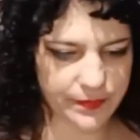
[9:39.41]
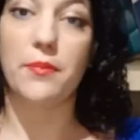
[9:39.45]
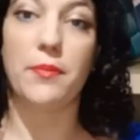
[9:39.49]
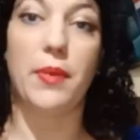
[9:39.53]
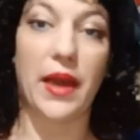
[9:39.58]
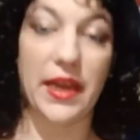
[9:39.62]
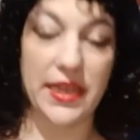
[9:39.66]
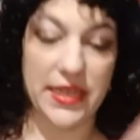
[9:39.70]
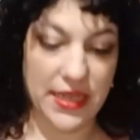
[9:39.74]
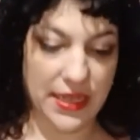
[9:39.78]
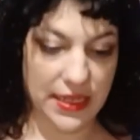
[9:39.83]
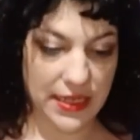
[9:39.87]

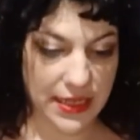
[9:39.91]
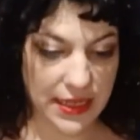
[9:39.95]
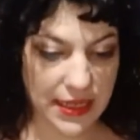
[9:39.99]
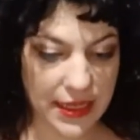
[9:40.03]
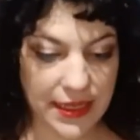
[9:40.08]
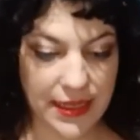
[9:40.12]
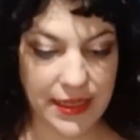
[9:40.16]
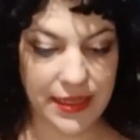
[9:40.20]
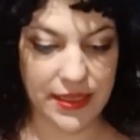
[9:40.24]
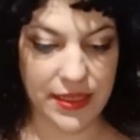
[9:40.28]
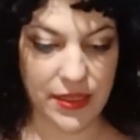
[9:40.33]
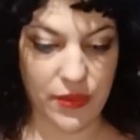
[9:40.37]
By
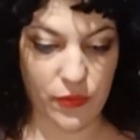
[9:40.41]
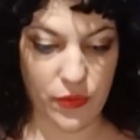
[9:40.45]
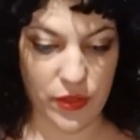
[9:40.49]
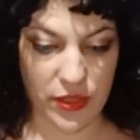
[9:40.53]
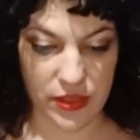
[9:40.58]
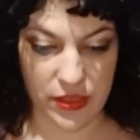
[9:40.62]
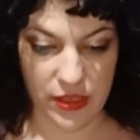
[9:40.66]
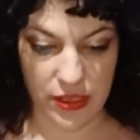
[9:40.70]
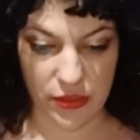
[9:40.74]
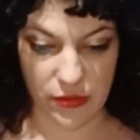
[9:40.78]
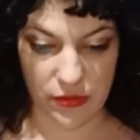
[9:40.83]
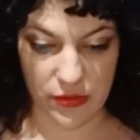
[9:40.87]
allying
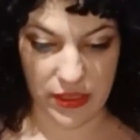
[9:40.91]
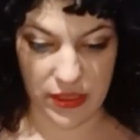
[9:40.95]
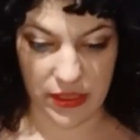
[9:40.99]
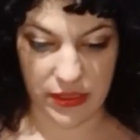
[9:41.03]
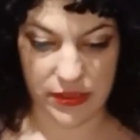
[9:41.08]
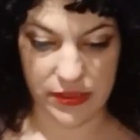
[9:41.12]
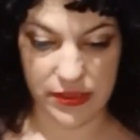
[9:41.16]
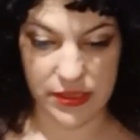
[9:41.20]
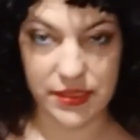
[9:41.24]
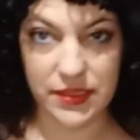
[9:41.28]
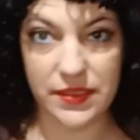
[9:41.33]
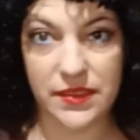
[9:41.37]
with the
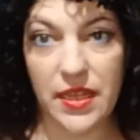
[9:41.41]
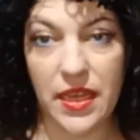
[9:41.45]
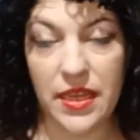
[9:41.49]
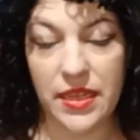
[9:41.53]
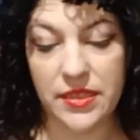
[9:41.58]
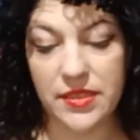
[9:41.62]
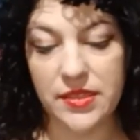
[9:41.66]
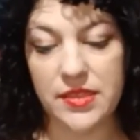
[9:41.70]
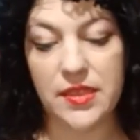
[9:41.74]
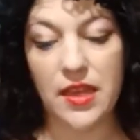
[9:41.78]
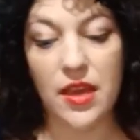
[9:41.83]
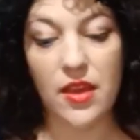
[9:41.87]
United
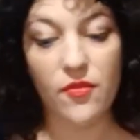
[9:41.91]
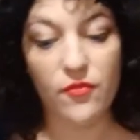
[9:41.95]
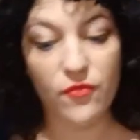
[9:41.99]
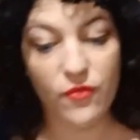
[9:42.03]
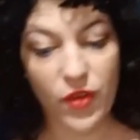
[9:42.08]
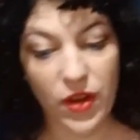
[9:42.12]
States,